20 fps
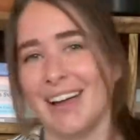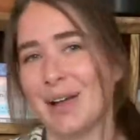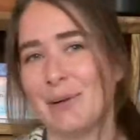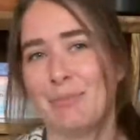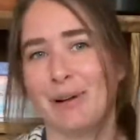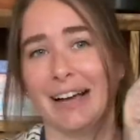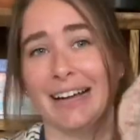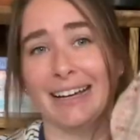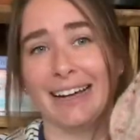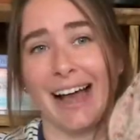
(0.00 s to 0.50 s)

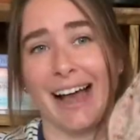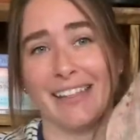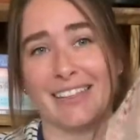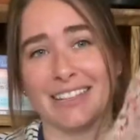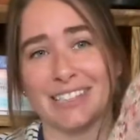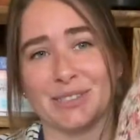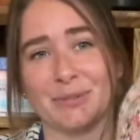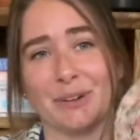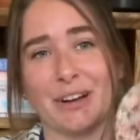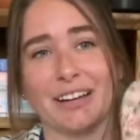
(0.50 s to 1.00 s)
But yeah,
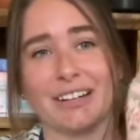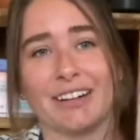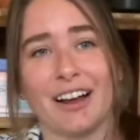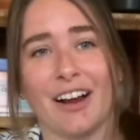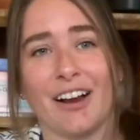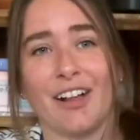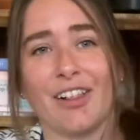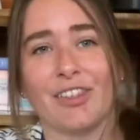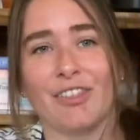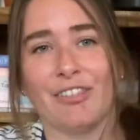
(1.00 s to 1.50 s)
this one
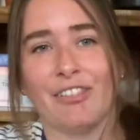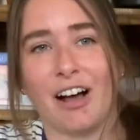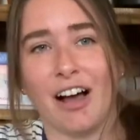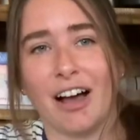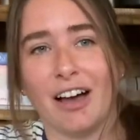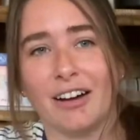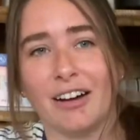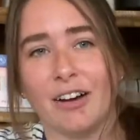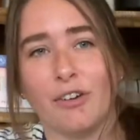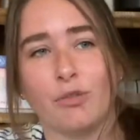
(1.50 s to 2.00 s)
got a
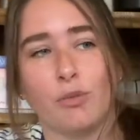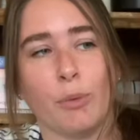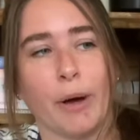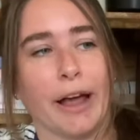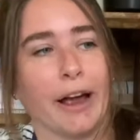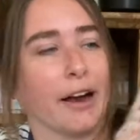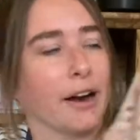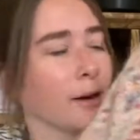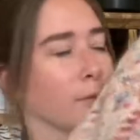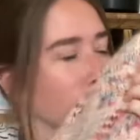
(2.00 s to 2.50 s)
lot of
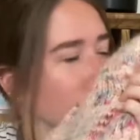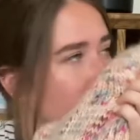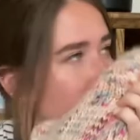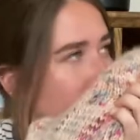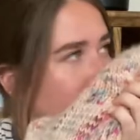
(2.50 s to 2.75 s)
wear.